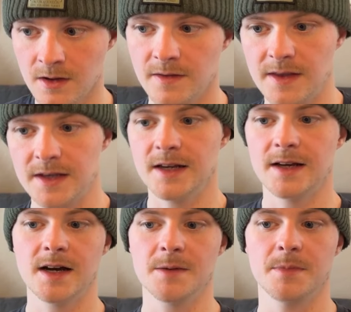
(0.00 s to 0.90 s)
They get
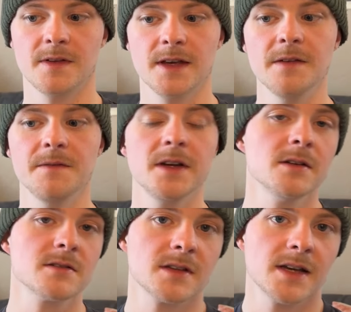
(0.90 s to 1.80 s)
hype. They get
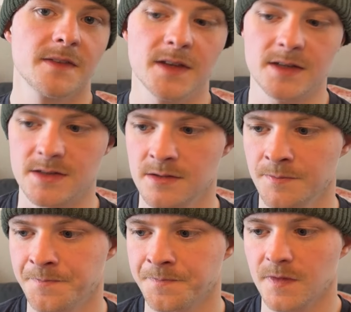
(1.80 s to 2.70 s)
videos like this.
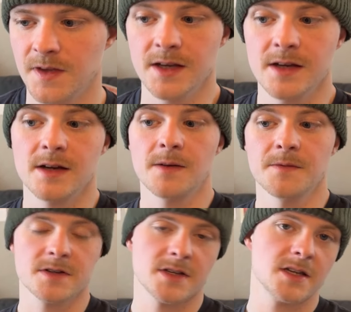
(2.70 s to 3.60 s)
They get
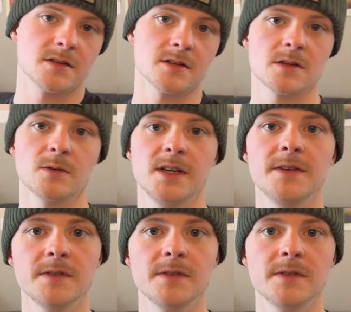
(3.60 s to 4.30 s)
conversations. So even